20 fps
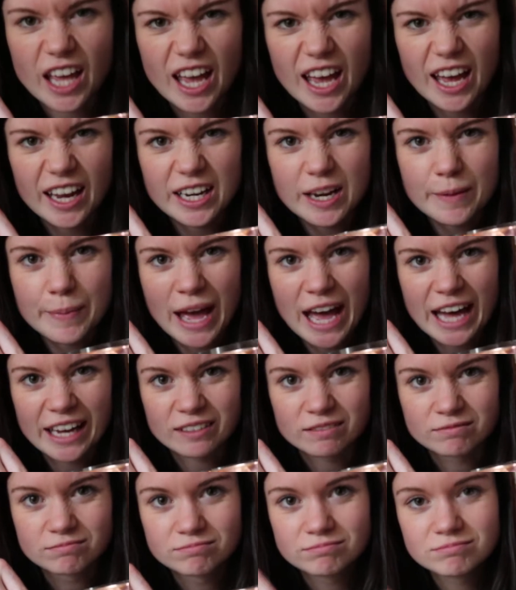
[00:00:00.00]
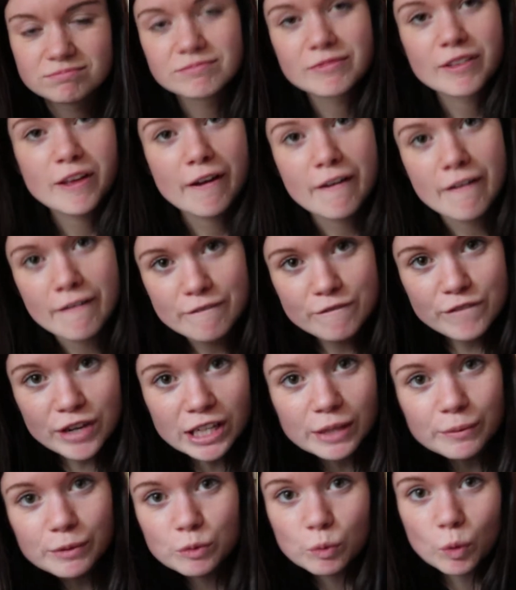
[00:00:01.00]
and your pan. Fill
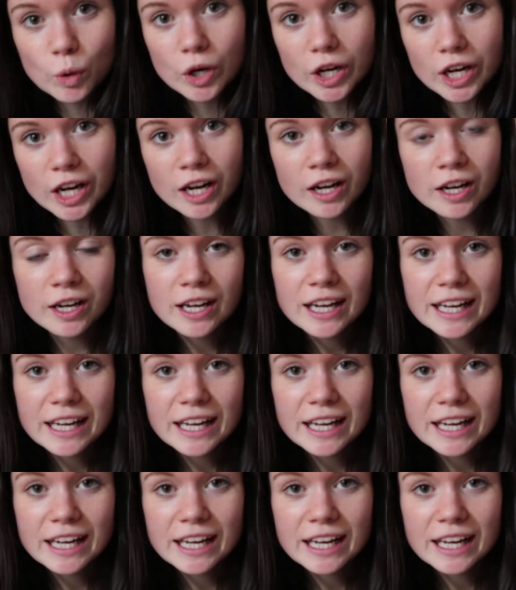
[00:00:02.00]
it with water,